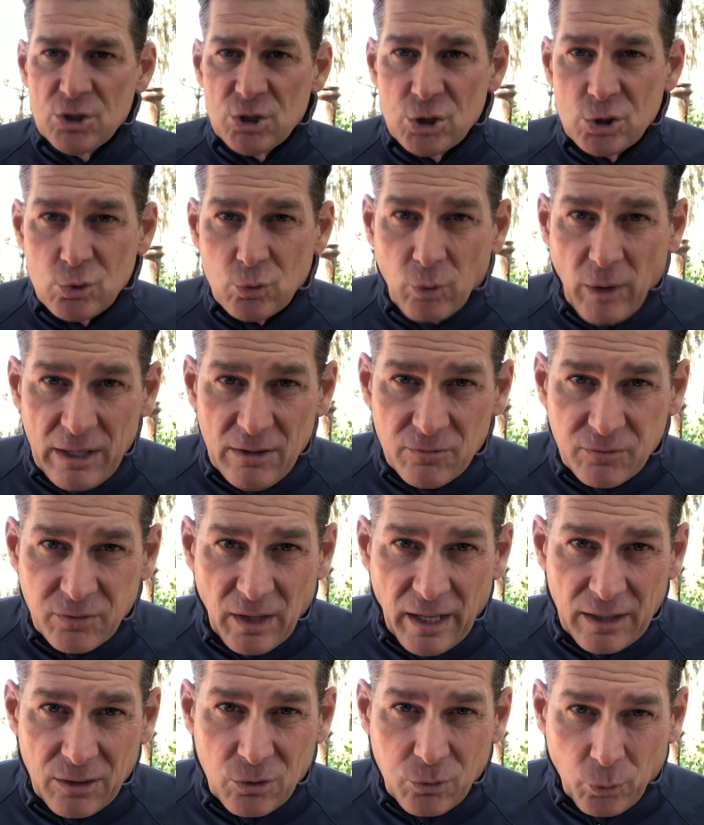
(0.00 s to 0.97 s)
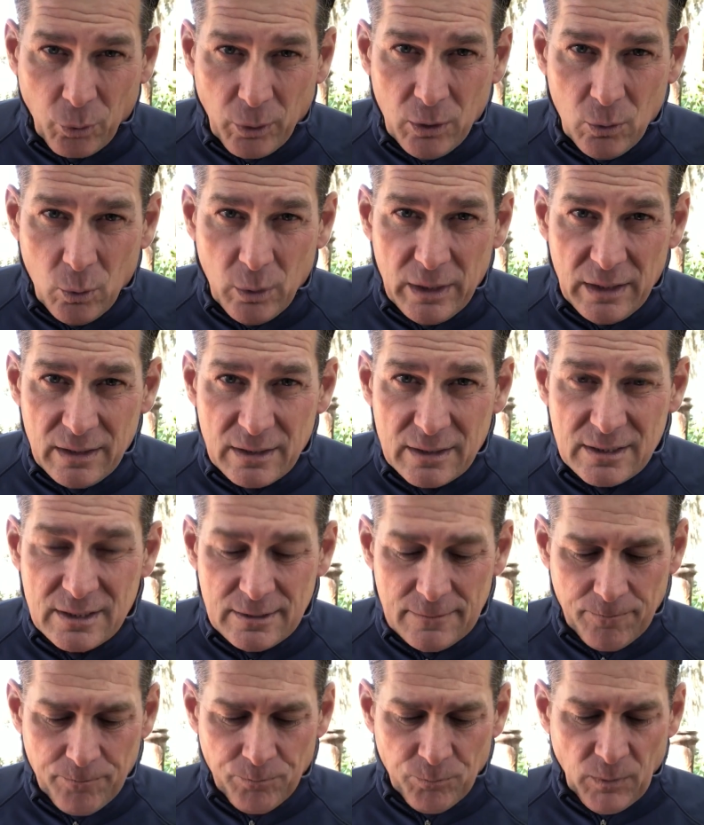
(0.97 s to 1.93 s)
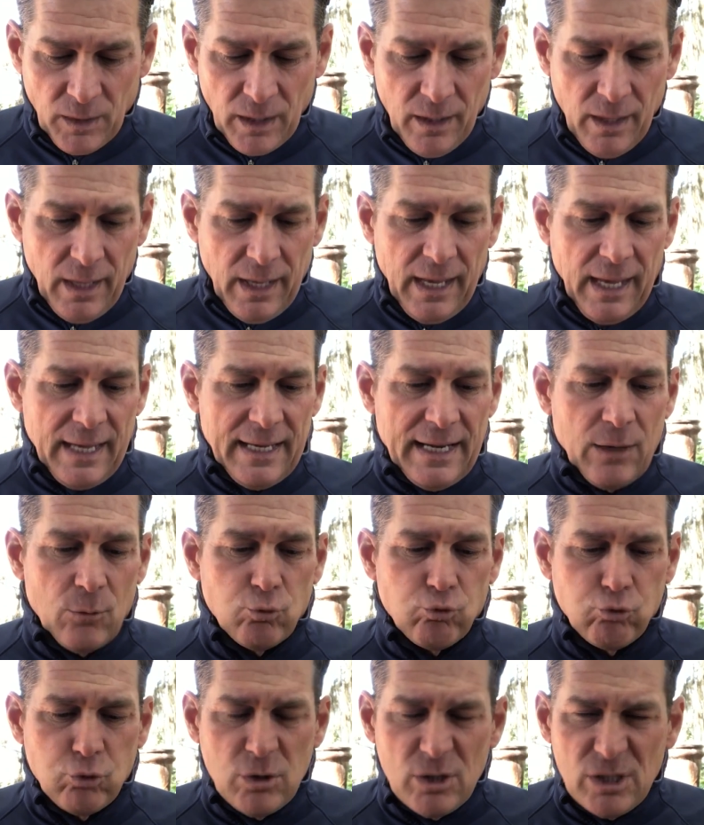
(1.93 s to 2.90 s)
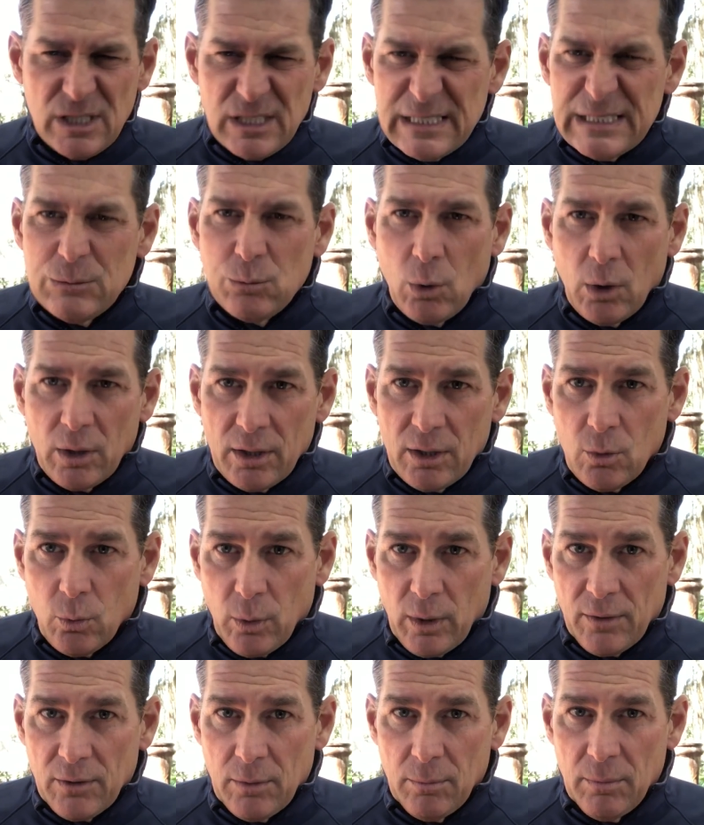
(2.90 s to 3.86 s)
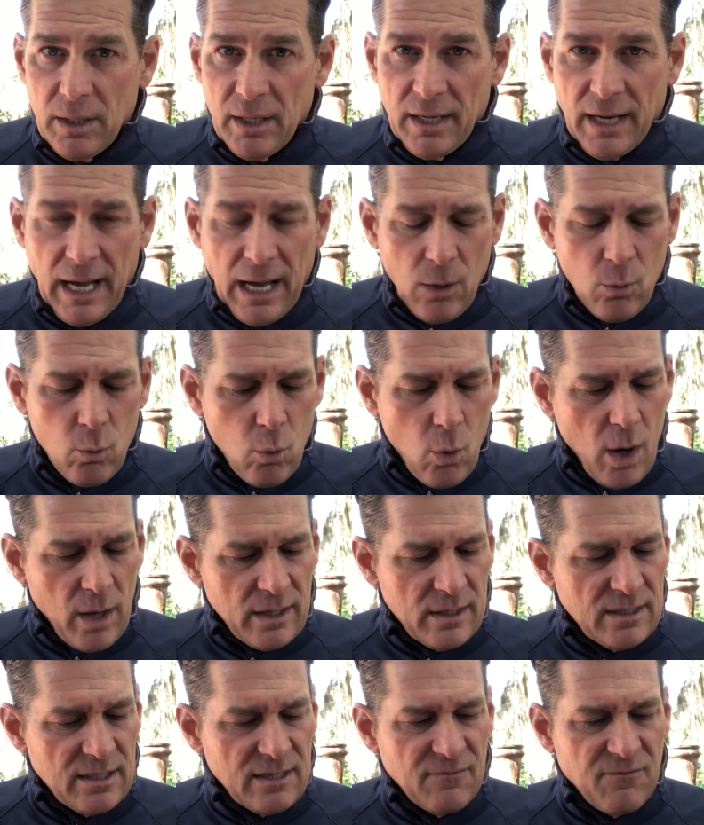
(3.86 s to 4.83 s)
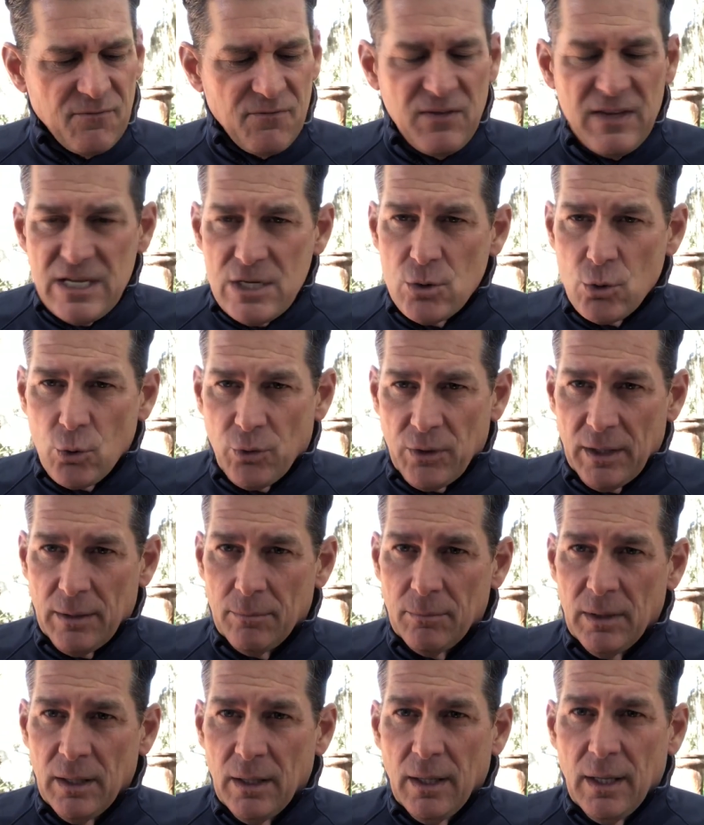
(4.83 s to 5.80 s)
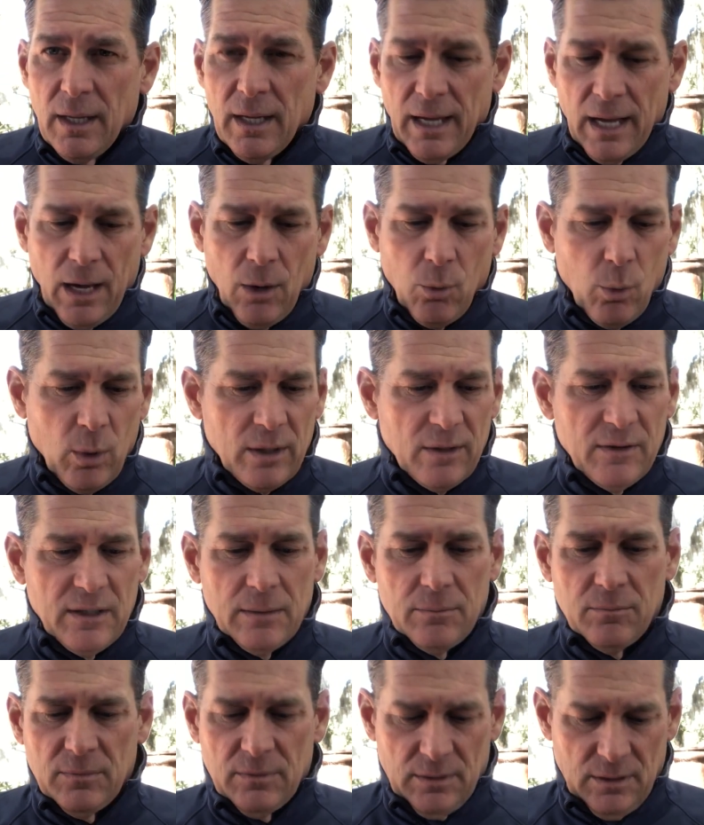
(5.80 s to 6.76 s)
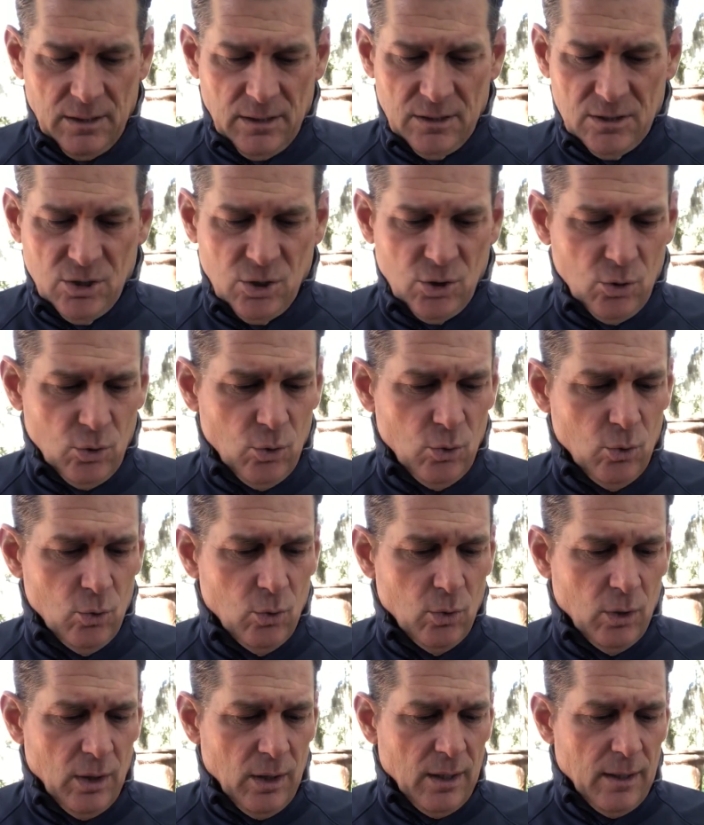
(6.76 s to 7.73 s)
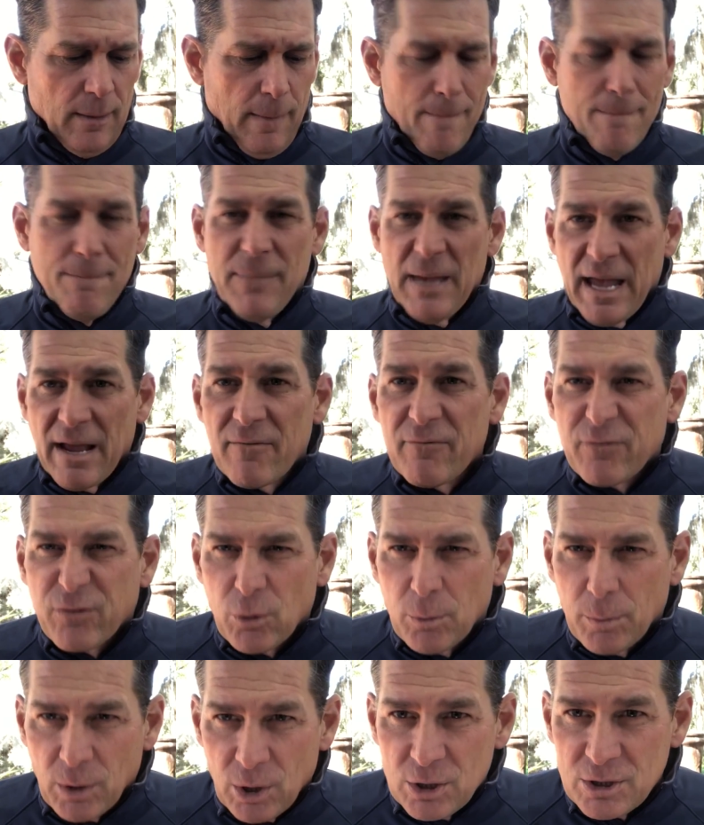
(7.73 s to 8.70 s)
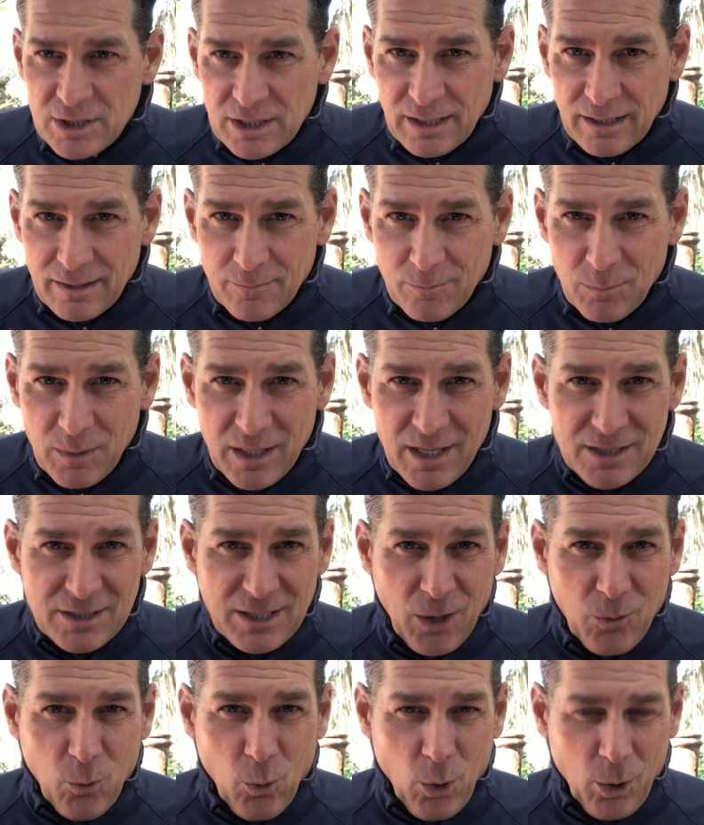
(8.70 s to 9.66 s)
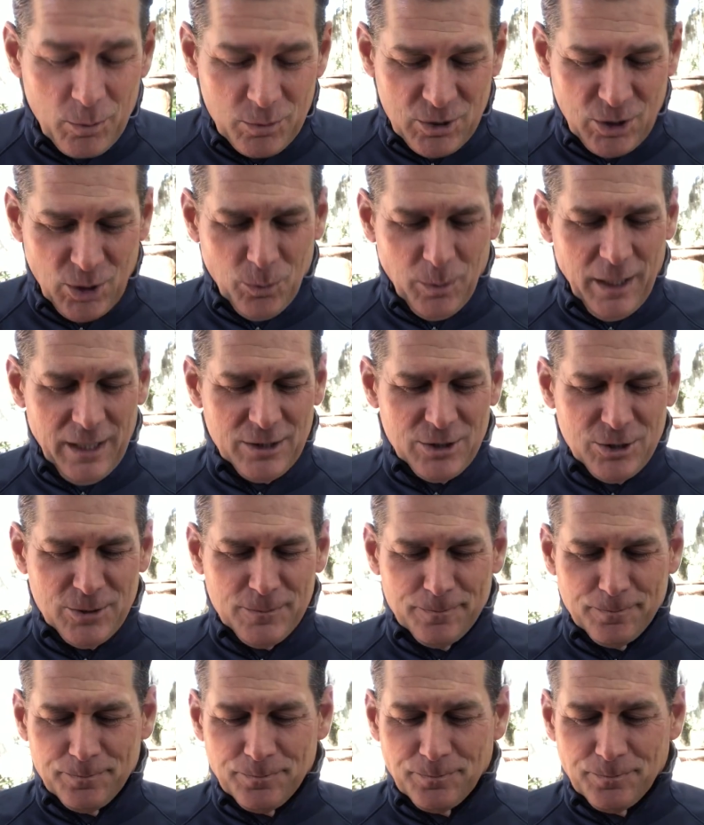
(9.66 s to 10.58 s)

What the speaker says: straight for like 3 weeks. And I really wanted to wear them in. I wanted to feel them. I wanted them to beg for mercy because I wore them so much.